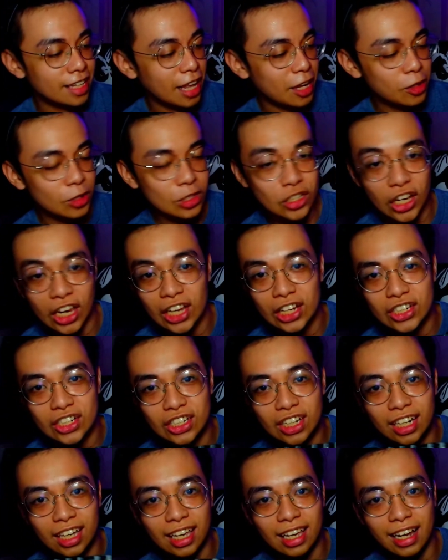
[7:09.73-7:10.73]
that I could change
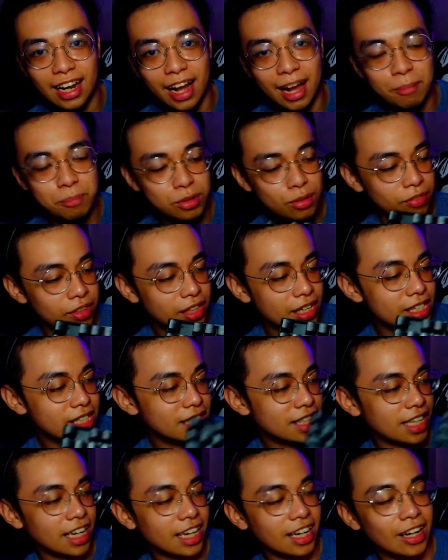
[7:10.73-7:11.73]
the keycaps of this
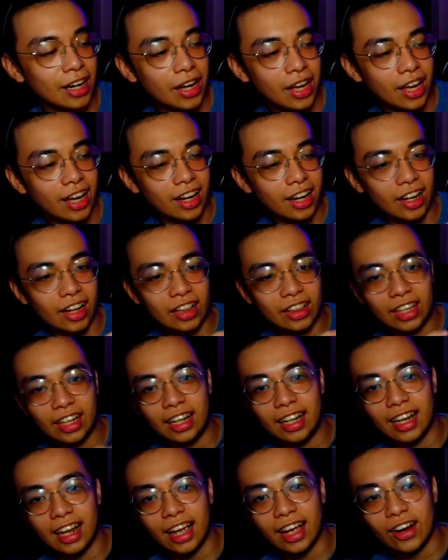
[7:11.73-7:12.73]
thing
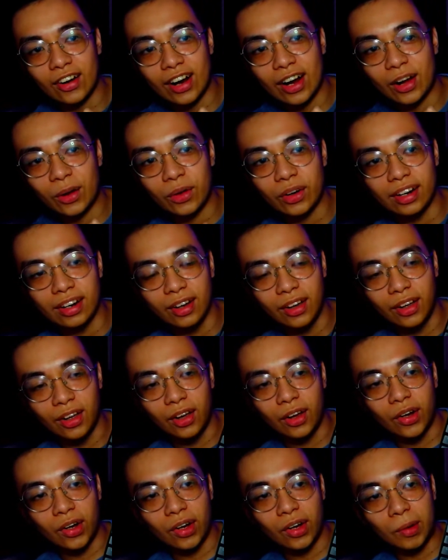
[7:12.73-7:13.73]
until like around
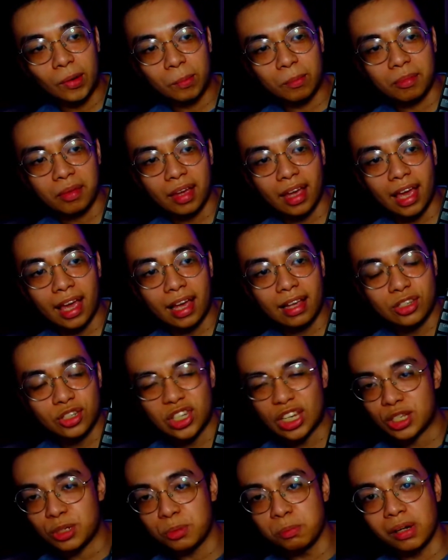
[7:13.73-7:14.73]

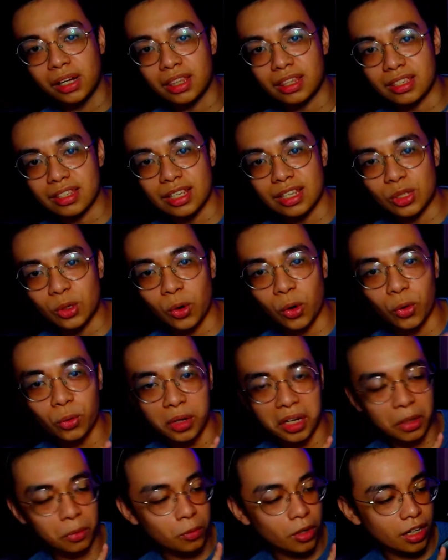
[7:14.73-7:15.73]
6 months into
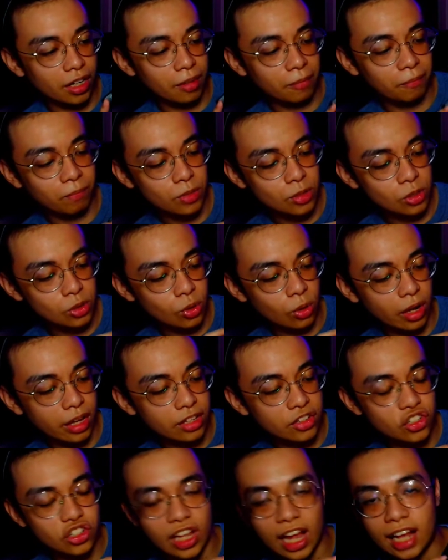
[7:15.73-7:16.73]
owning one. So
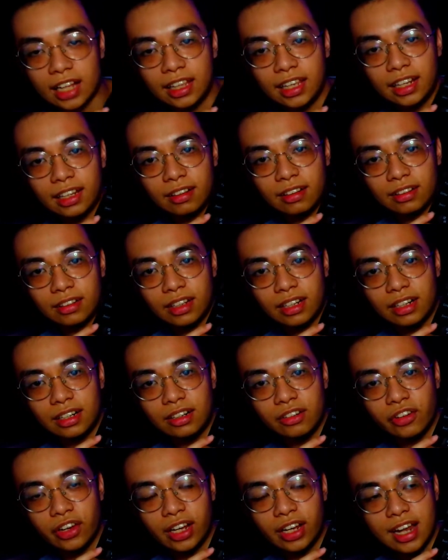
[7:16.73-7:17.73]
I just had it
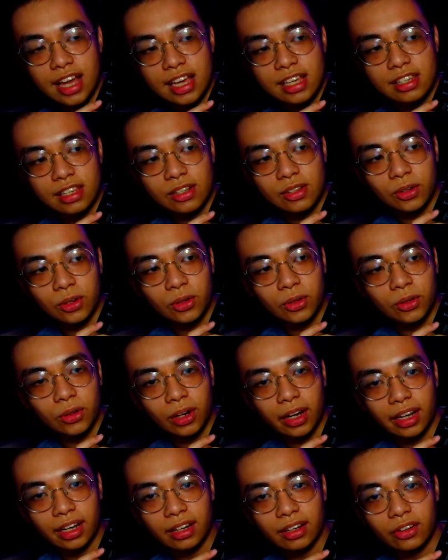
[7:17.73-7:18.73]
and realized that
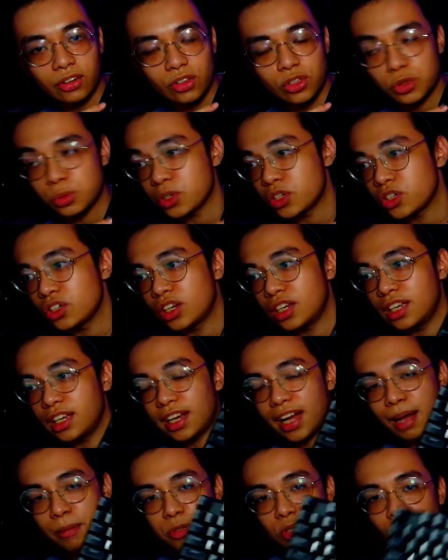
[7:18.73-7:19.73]
I could switch the
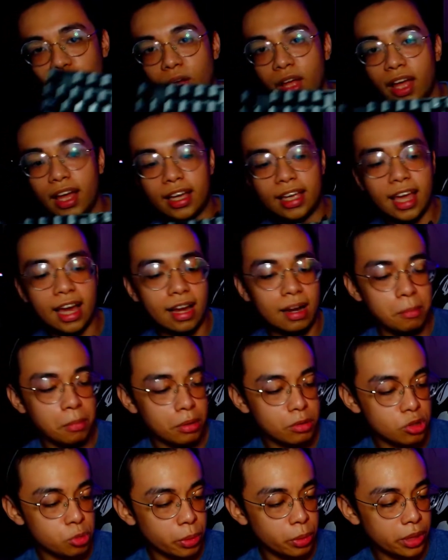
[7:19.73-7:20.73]
keycap. So yeah,
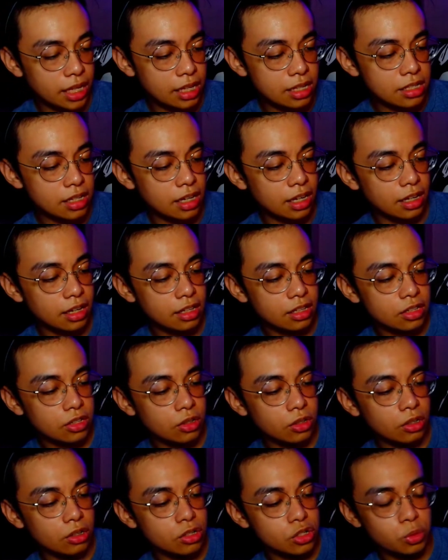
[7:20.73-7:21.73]
it's pretty easy
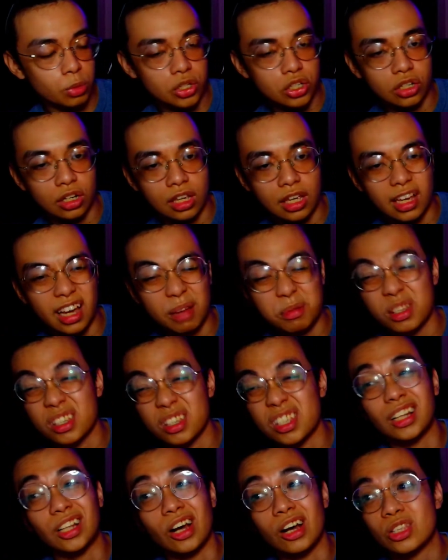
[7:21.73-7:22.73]
to switch the keycaps. It's
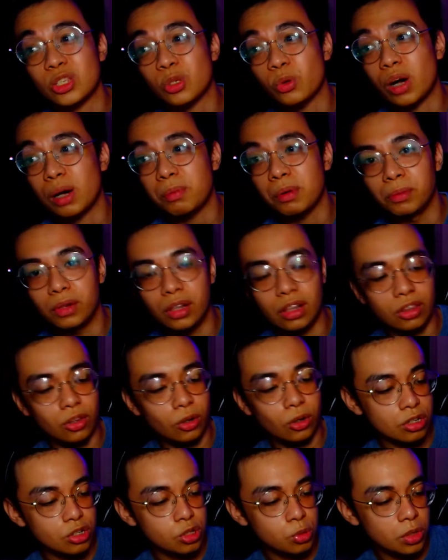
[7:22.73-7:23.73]
not hot swappable
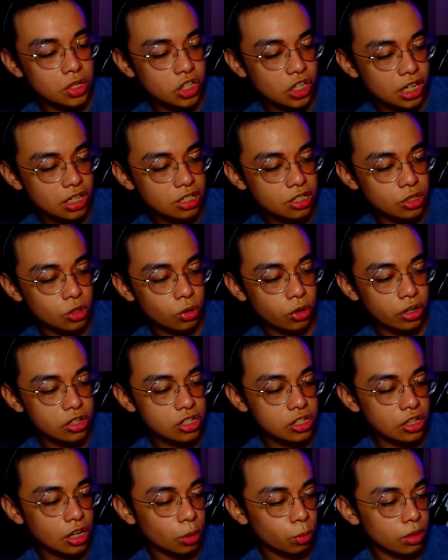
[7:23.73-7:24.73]
though, the switches. So you're
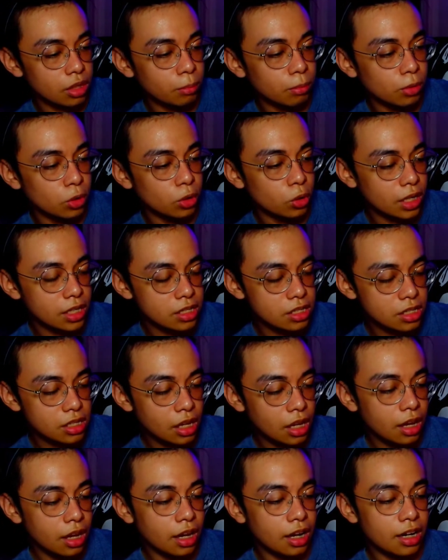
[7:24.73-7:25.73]
stuck with the blue ones
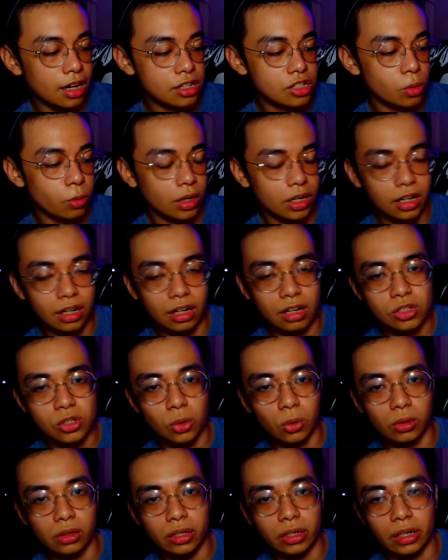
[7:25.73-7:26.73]
unless you wanna
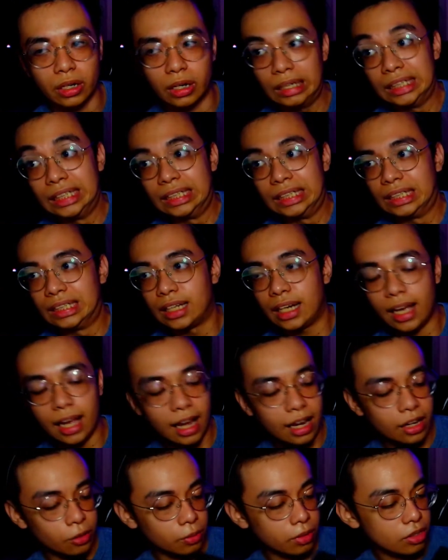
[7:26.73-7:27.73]
solder.
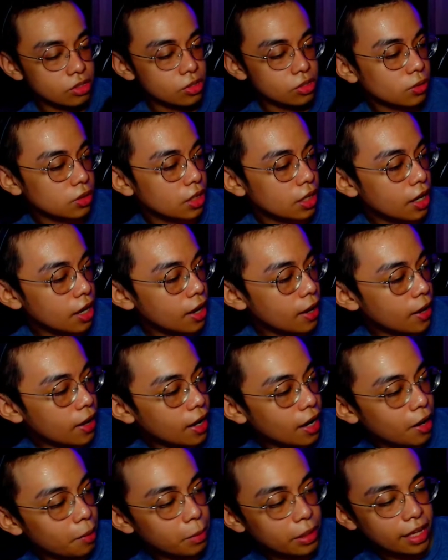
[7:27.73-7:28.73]
I don't wanna solder.
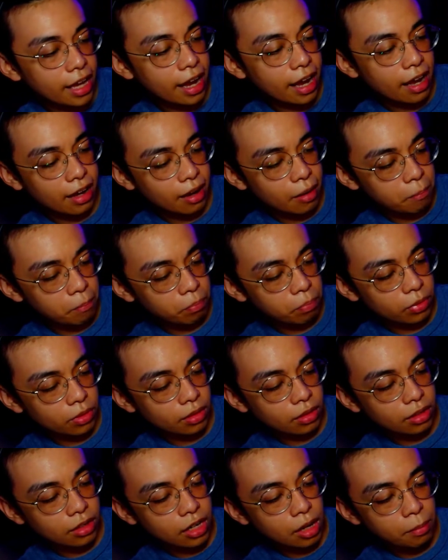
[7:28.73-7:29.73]
But yeah,
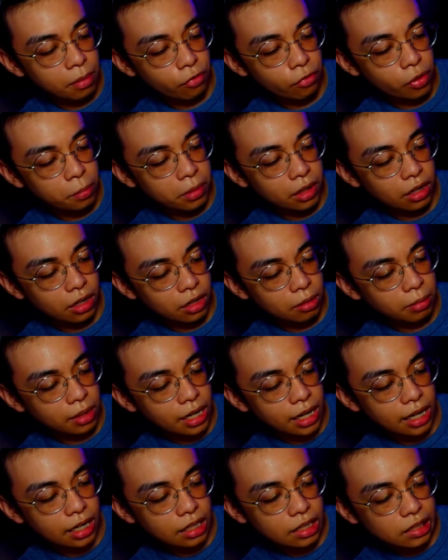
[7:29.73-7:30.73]
coming from a
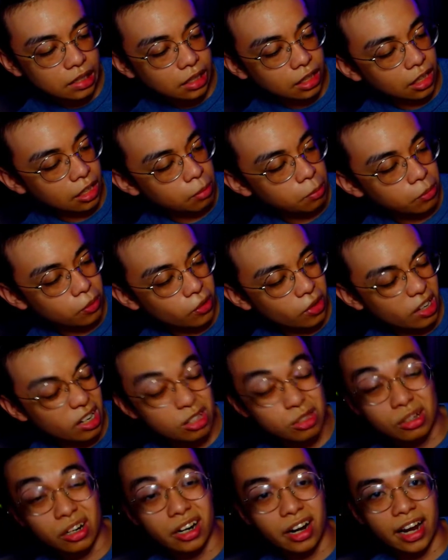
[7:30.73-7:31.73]
non-mechanical keyboard,
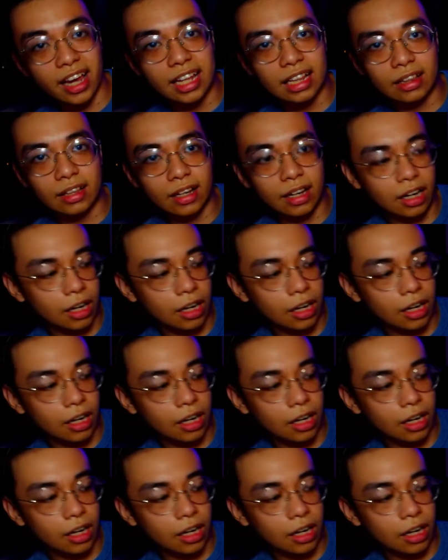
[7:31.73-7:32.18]
it's great.